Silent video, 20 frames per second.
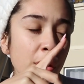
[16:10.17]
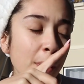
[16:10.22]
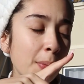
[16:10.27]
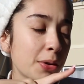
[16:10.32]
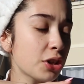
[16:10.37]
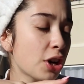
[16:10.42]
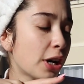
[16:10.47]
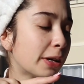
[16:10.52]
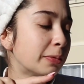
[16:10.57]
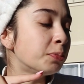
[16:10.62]

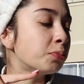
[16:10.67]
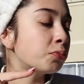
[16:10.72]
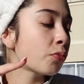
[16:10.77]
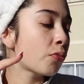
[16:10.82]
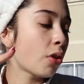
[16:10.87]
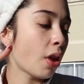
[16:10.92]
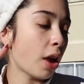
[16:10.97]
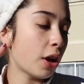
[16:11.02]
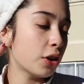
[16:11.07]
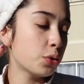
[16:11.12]
But yeah,
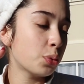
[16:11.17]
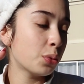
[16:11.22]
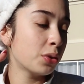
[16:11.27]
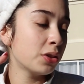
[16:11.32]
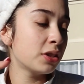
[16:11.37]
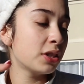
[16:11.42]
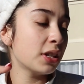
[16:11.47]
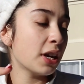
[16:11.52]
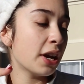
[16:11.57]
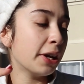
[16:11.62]
I just
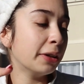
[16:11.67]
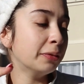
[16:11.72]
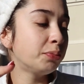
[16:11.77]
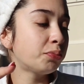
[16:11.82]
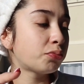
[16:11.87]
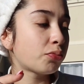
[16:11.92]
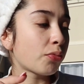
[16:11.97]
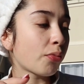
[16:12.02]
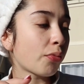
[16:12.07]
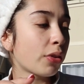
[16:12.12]
want to say
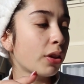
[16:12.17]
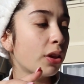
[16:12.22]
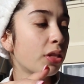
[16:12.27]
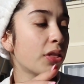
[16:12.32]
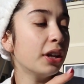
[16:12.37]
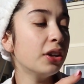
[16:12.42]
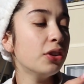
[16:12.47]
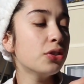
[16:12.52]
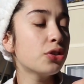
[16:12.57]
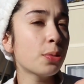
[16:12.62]

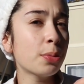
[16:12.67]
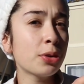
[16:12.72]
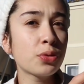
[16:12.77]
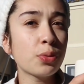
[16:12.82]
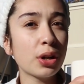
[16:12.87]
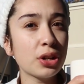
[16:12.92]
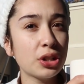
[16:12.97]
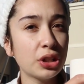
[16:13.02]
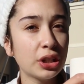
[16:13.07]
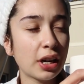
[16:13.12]
thank you so much
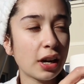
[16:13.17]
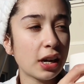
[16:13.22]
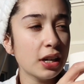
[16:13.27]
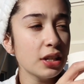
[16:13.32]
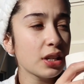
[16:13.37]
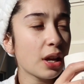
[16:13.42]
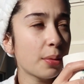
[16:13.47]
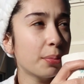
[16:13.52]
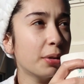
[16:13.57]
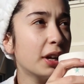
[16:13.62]
for watching,
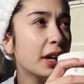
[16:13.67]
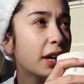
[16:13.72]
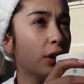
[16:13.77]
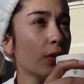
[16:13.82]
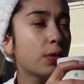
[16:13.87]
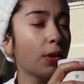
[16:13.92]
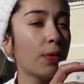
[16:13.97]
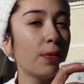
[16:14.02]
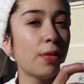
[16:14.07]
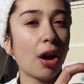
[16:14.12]
guys. I'm gonna end
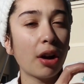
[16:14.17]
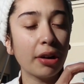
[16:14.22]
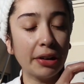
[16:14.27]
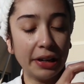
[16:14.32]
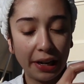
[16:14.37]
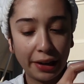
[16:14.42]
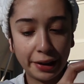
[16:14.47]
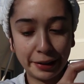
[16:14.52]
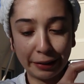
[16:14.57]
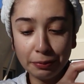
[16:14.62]
off the vlog
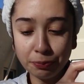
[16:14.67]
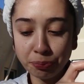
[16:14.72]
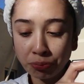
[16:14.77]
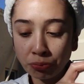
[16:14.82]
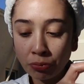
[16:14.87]
here.